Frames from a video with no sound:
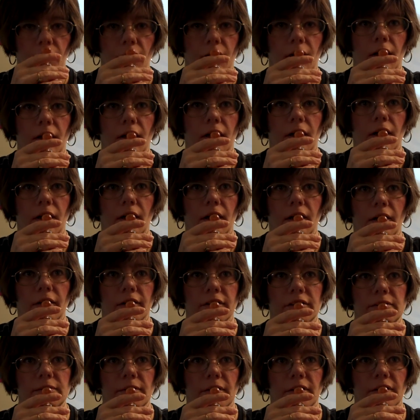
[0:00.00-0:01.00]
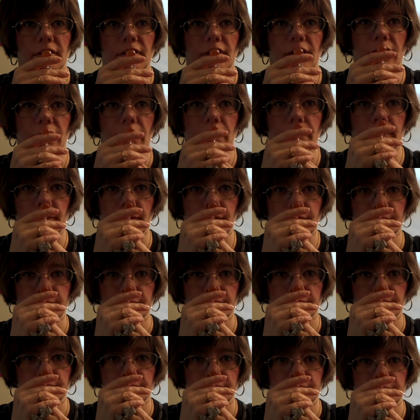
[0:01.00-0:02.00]
Oh, you smell the caramel
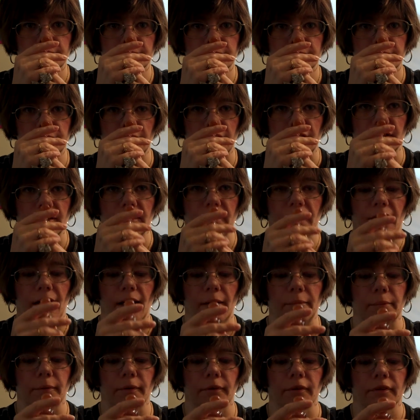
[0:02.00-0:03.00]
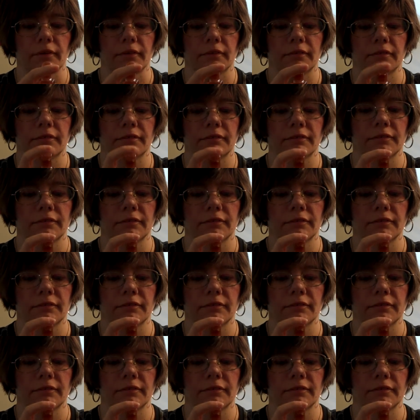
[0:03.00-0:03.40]
and an apple